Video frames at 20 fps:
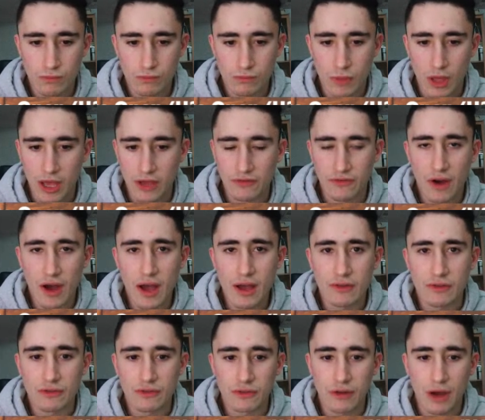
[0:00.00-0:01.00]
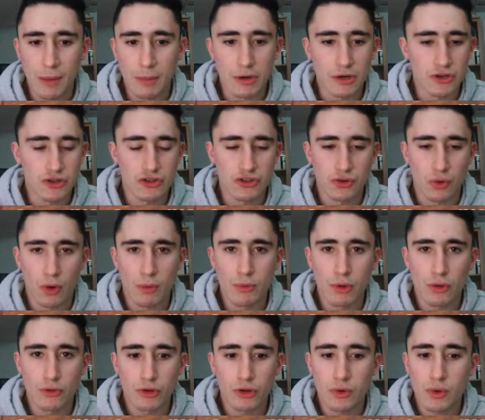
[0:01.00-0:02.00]
a5. I'm going to just storm you on
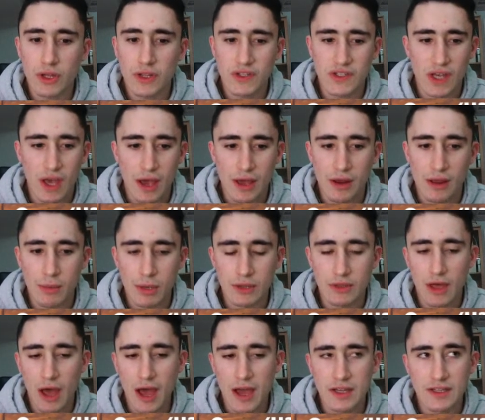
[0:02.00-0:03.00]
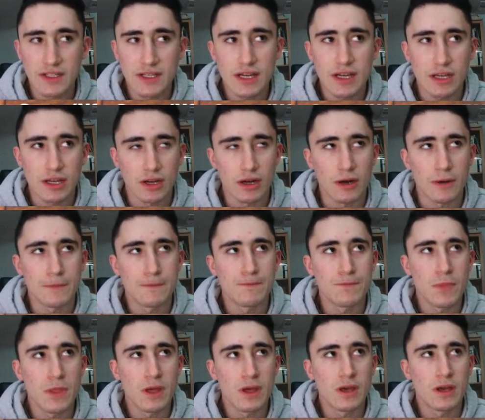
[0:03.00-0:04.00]
the queen side. I mean, the idea here
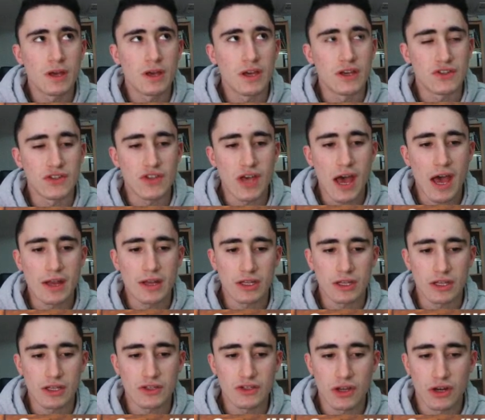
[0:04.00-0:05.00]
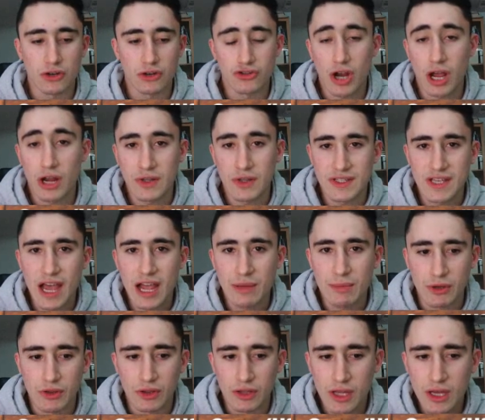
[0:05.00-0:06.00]
is that he's going to try to attack me on
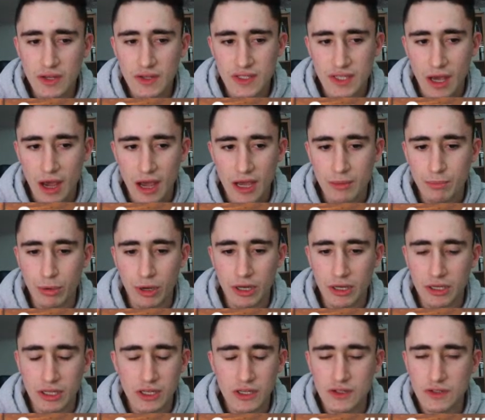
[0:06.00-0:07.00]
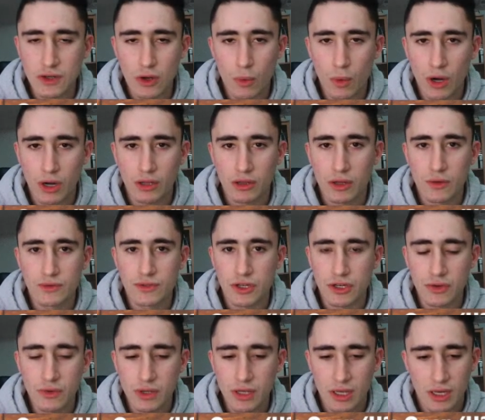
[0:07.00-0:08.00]
the king side, but he's nowhere close to
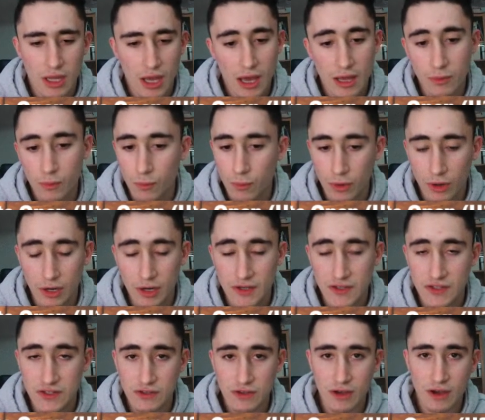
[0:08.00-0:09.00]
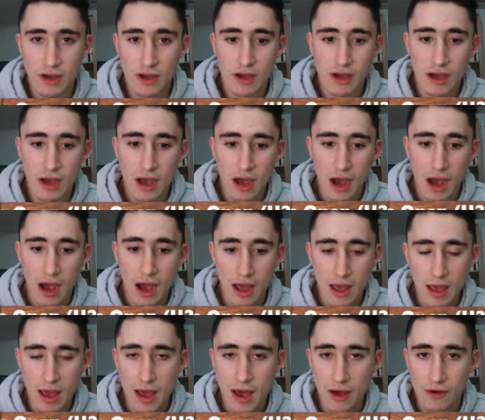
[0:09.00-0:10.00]
doing it yet, whereas I
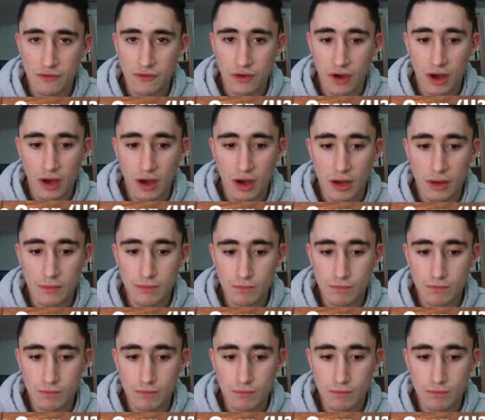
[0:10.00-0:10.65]
have the